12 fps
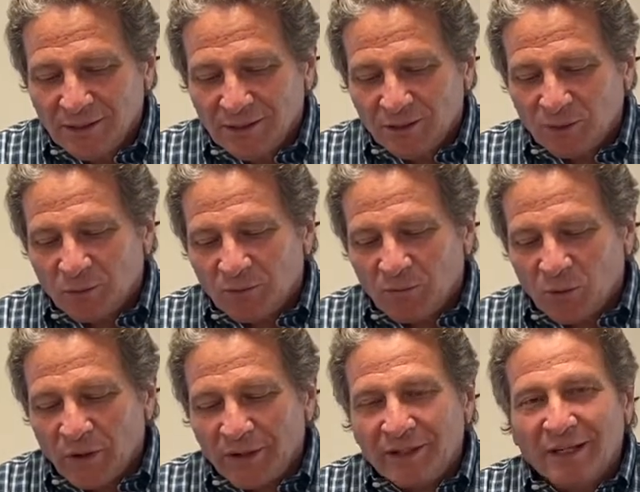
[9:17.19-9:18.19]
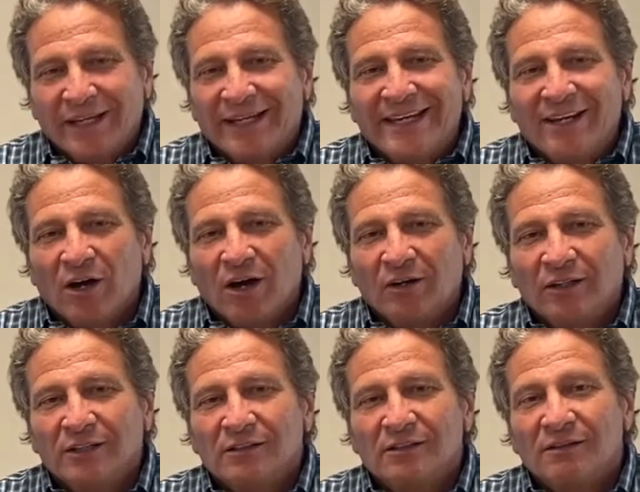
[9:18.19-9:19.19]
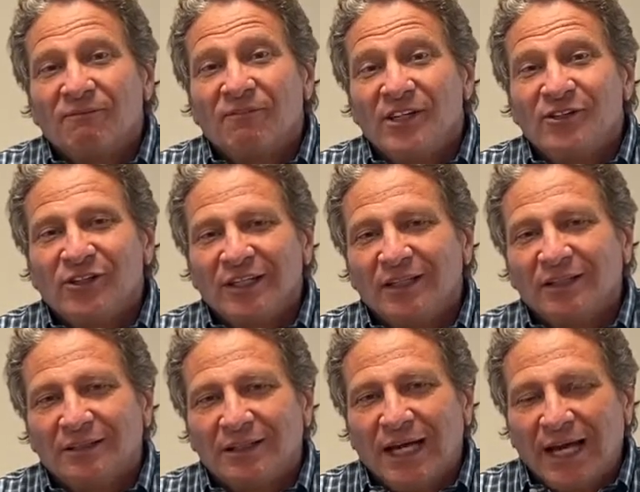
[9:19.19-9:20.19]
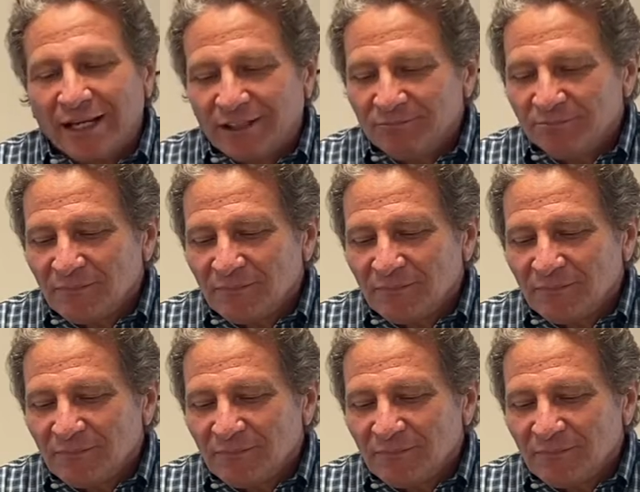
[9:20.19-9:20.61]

So avoid clicking on "this is a phishing attack."